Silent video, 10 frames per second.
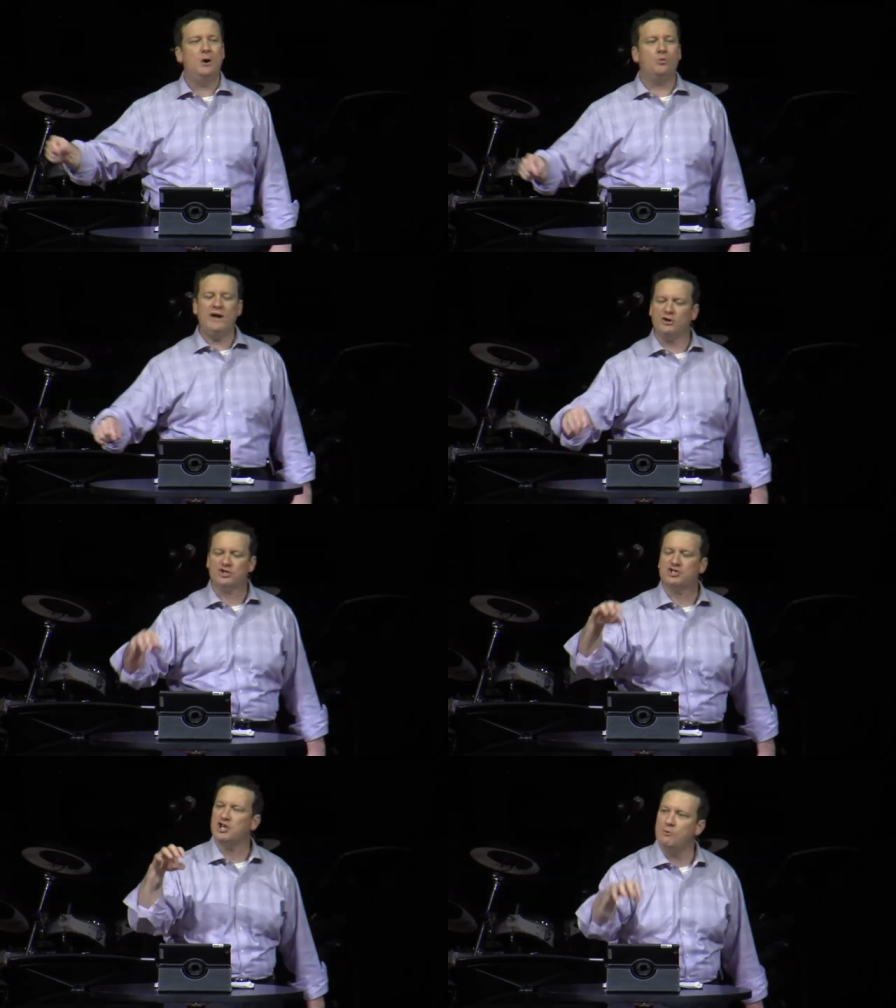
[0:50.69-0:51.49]
We are
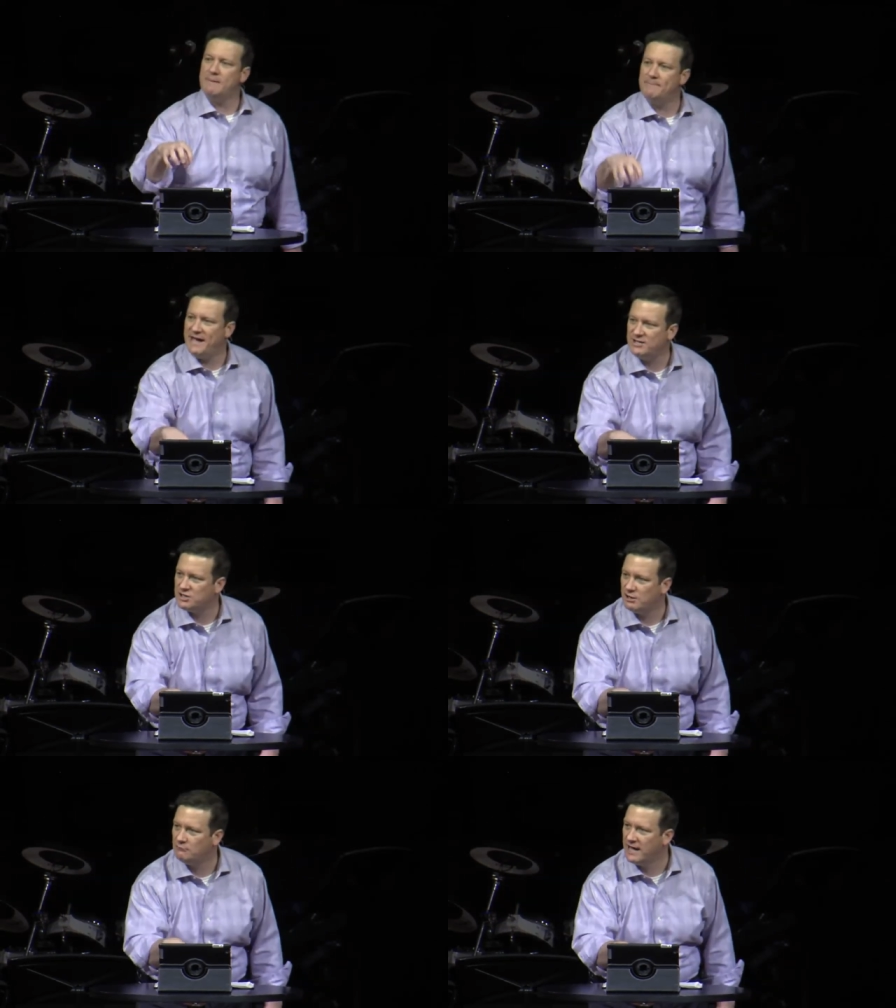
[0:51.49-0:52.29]
so
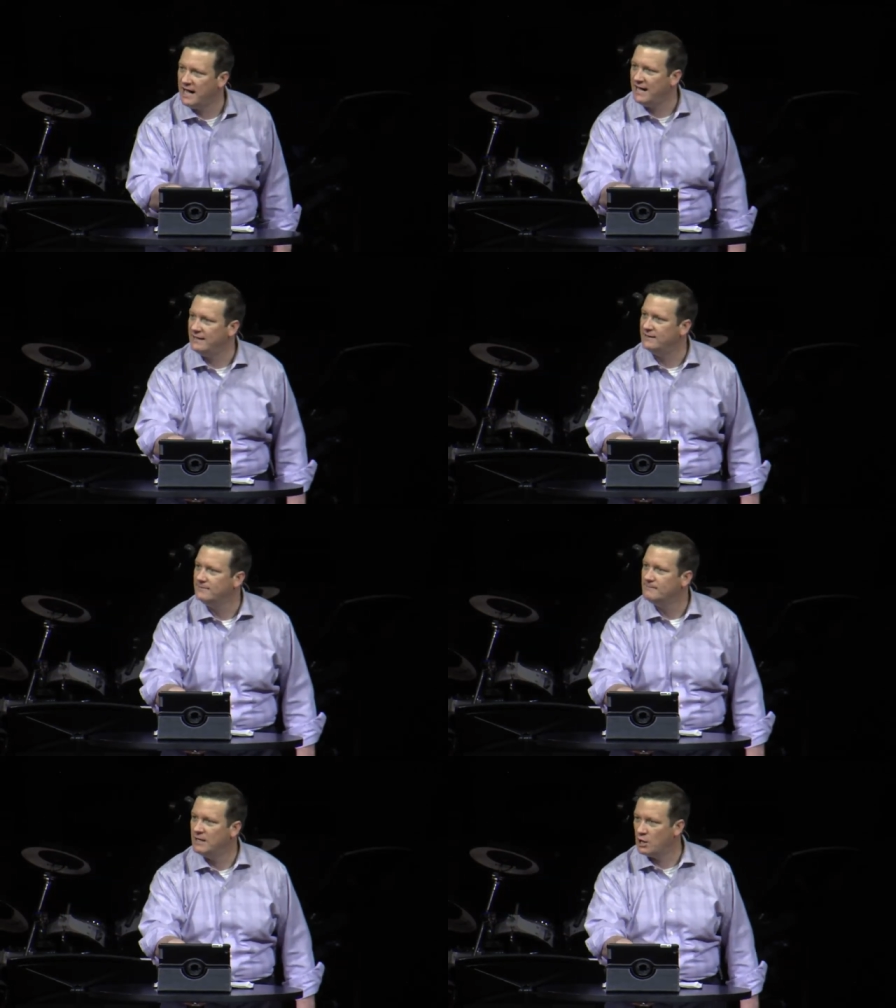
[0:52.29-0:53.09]
impatient on God
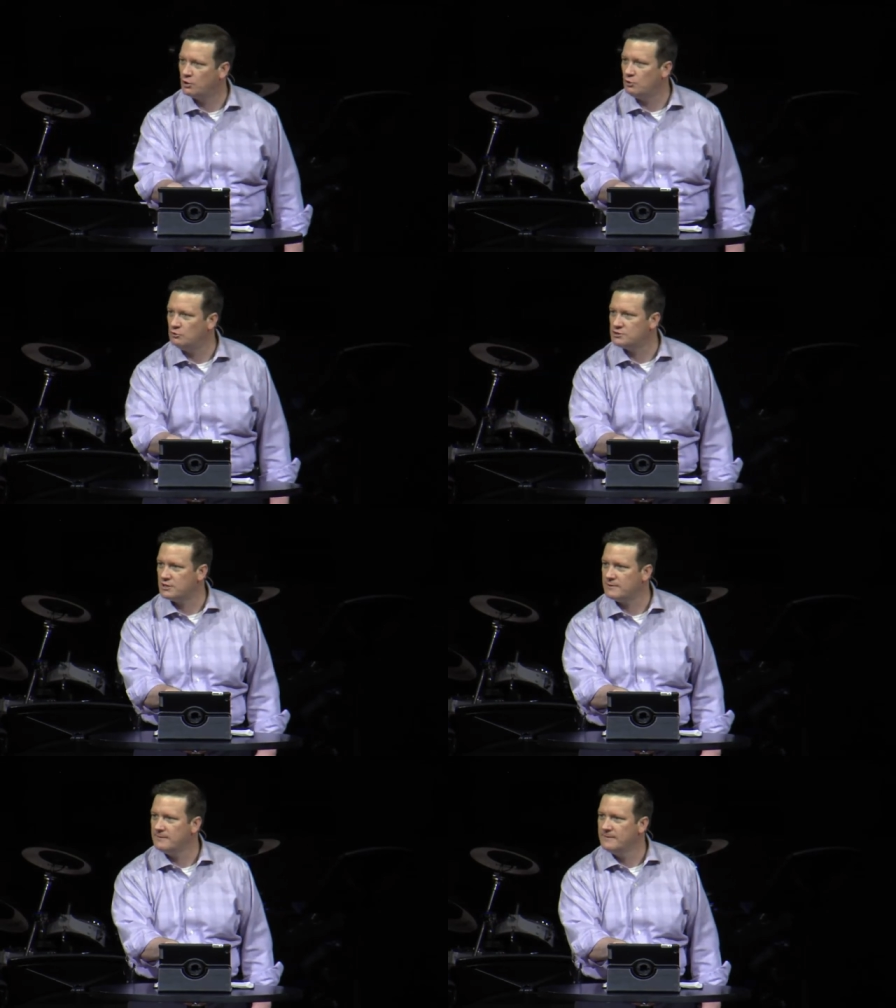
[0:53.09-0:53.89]
in our culture.